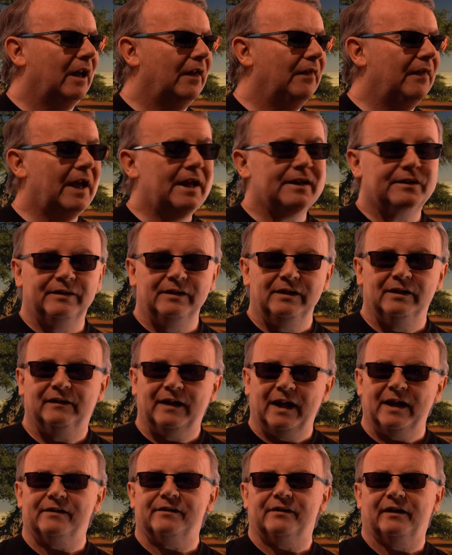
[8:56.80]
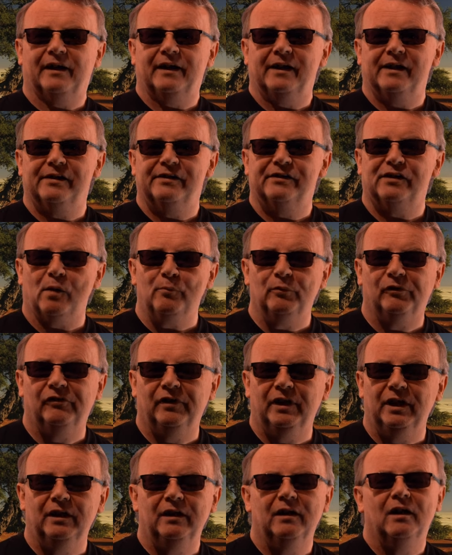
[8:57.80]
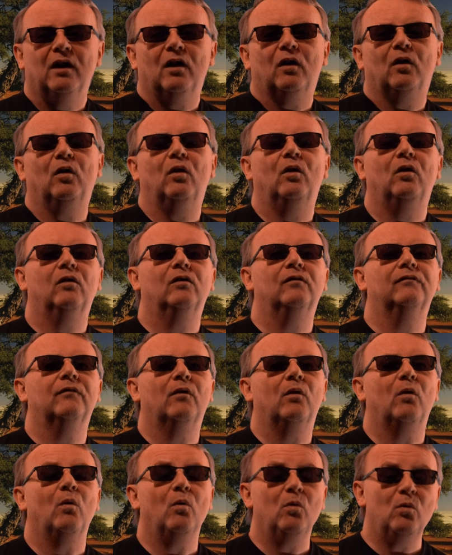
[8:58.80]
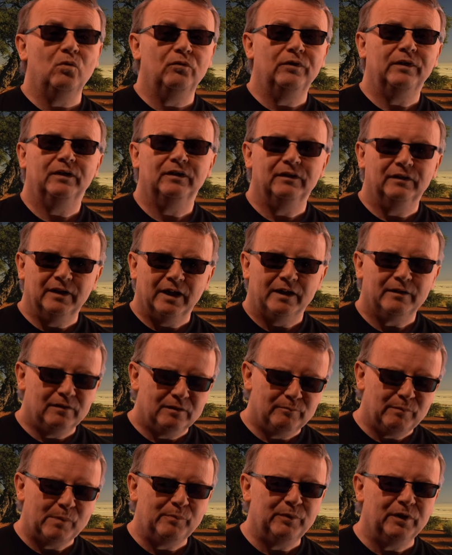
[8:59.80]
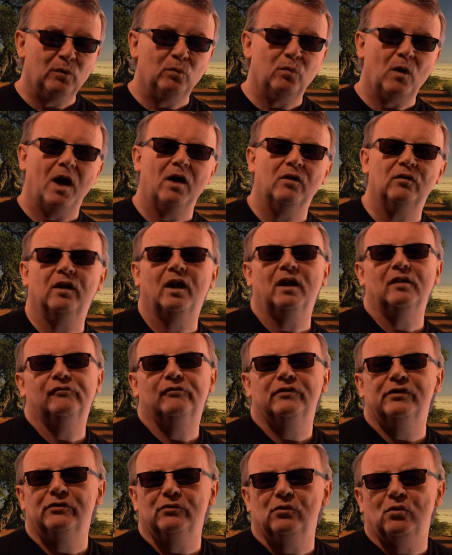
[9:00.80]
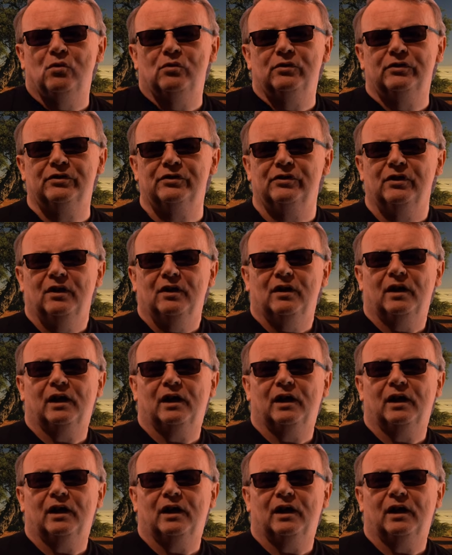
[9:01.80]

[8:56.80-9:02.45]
And that's it. That's a summary of all the Namibia wildlife resorts